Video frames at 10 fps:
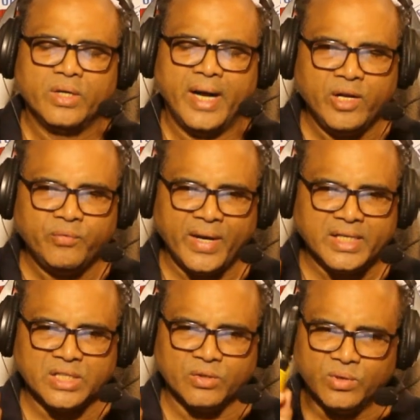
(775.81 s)
Edify
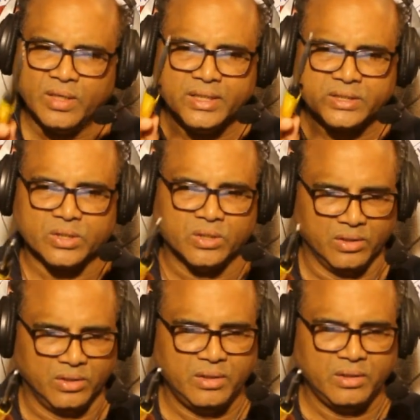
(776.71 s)
is the only
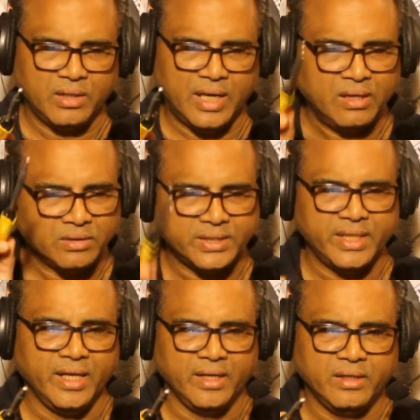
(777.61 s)
school I have
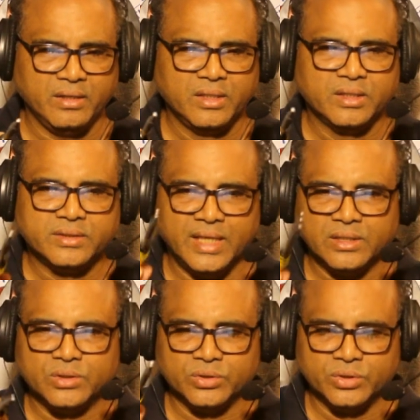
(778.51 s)
seen that